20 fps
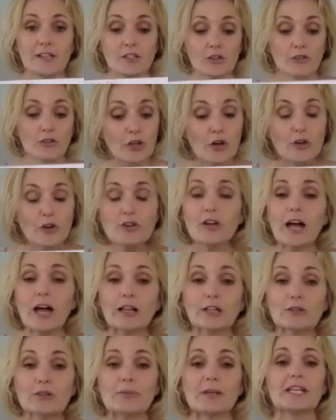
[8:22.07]
you'll know your
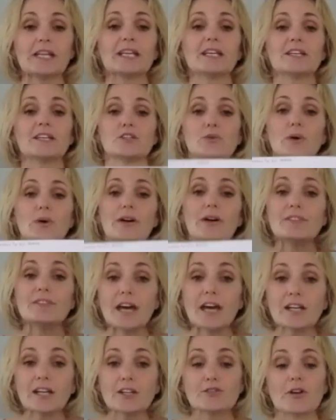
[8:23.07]
color meanings. You will have
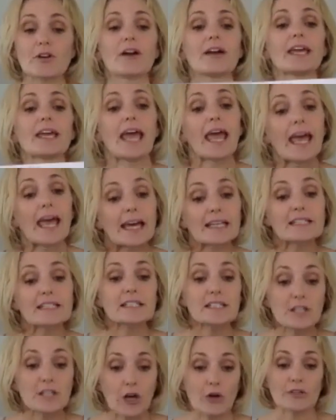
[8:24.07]
done a drawing and
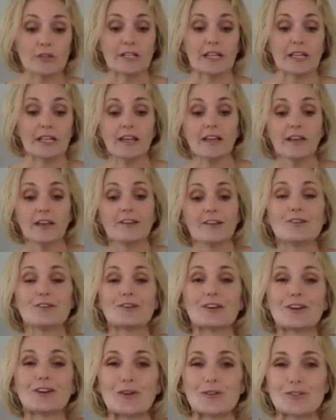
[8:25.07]
decoded it. You
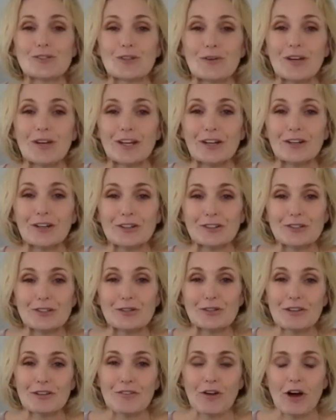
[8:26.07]
can go to
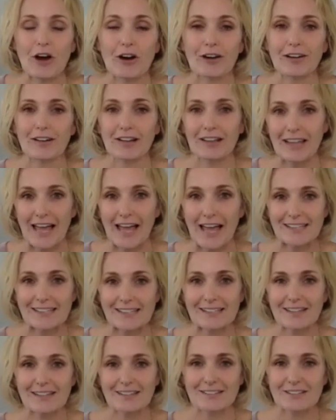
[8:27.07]

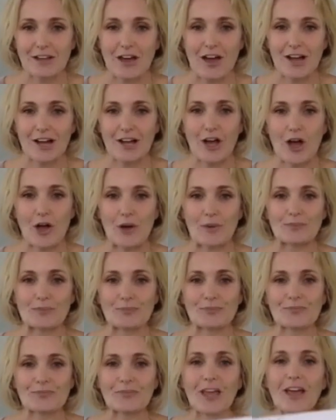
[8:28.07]
intuitiveartclass.com.
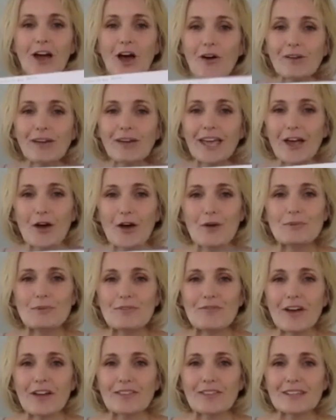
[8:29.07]
Okay, I hope you
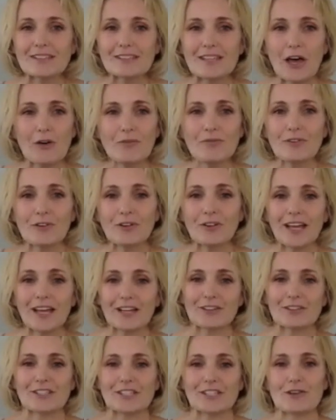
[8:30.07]
found this helpful, and
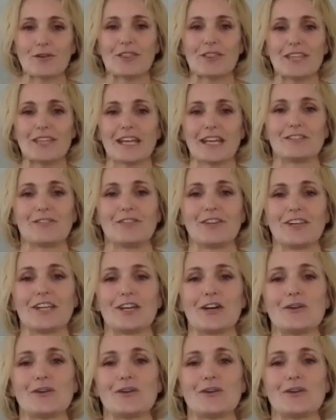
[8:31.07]
I'll see you on the next video.